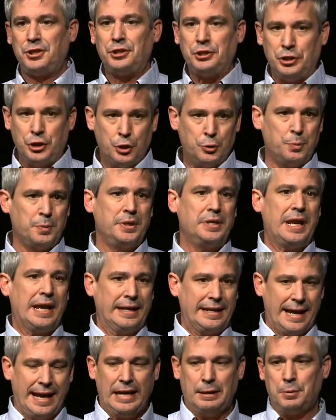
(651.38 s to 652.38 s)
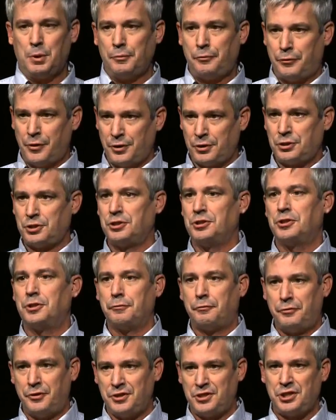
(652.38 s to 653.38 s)
human and animal functions, the
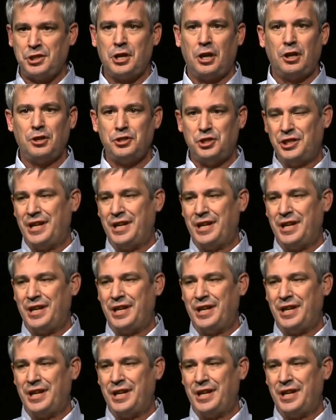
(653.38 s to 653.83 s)
physiology.